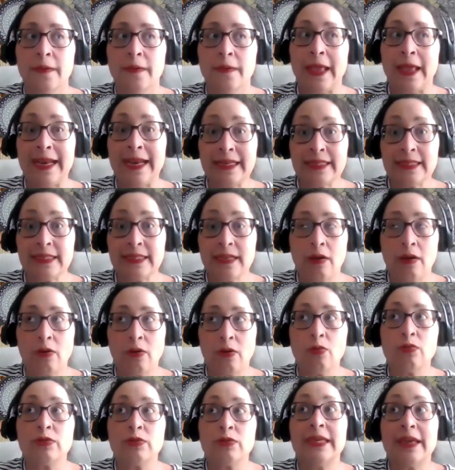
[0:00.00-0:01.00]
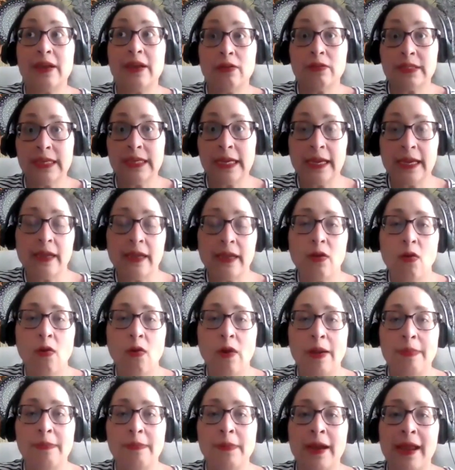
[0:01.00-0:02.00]
innocent or who's guilty,
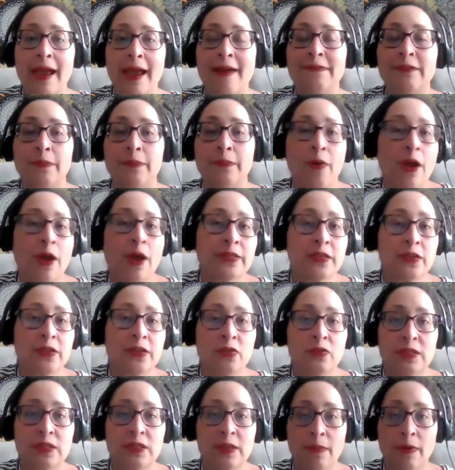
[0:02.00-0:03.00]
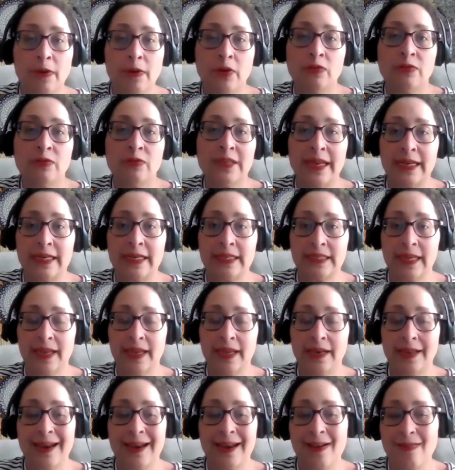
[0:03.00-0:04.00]
or I'm going to have to prosecute someone who's
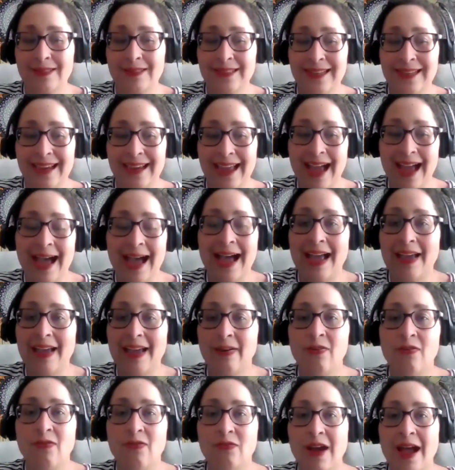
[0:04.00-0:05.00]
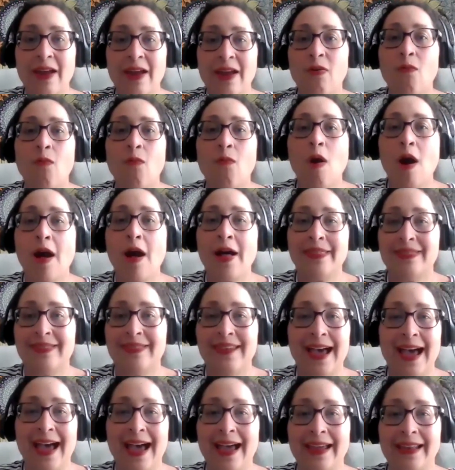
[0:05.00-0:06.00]
innocent. And I was like, I don't want
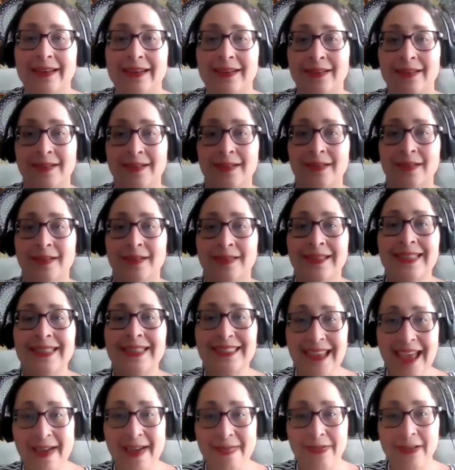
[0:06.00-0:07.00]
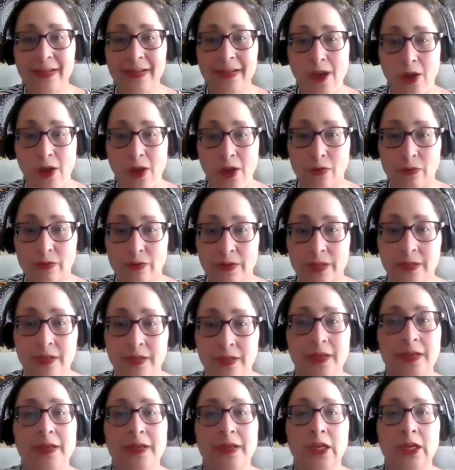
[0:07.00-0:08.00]
that. That's a heavy load,
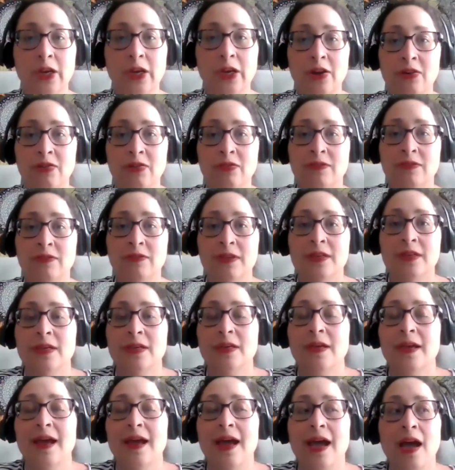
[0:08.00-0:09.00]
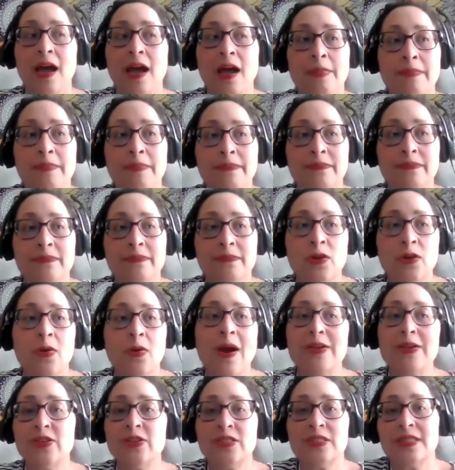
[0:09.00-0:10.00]
you know? So
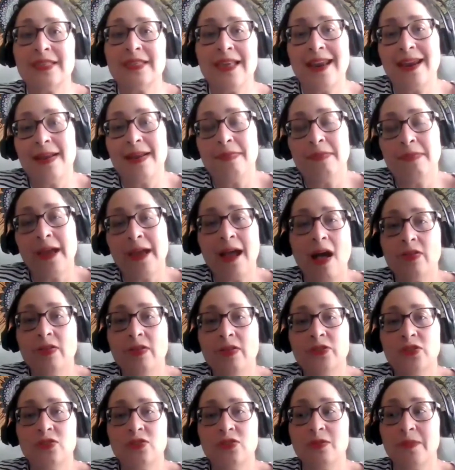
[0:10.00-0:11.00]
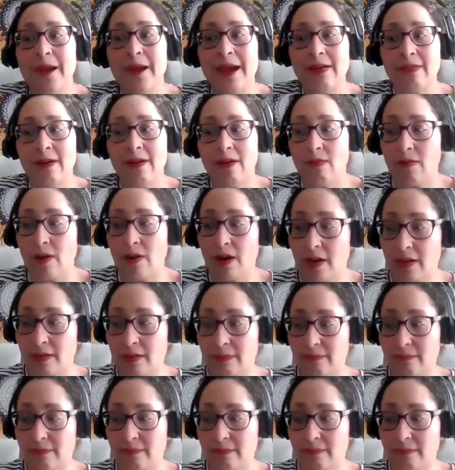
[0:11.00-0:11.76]
I just decided, I'm like, I'll just do the background work.